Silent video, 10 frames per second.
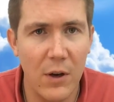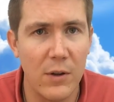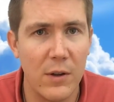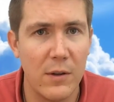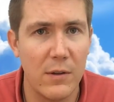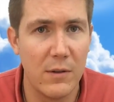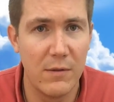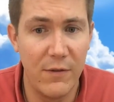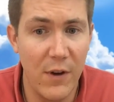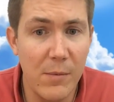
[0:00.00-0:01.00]
on
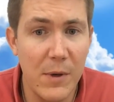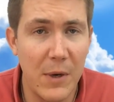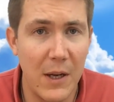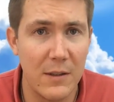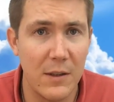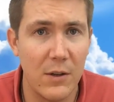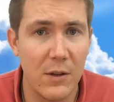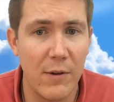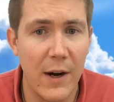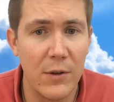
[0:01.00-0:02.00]
firmly planted on the
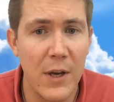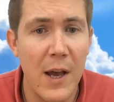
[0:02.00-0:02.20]
ground,